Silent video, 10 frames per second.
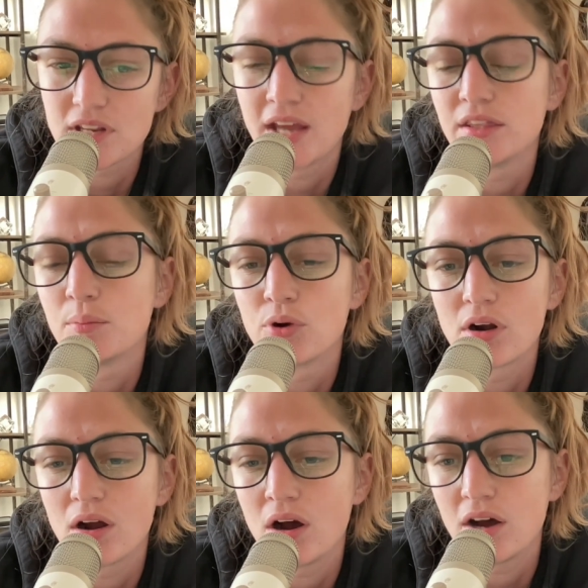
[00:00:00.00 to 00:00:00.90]
and the
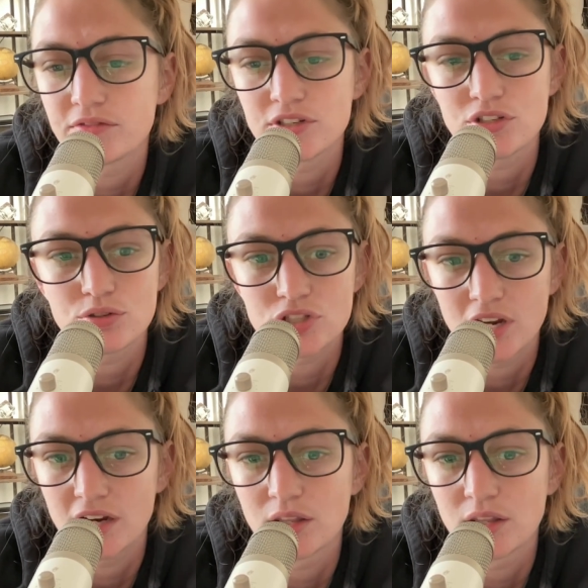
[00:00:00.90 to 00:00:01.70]
more often you share,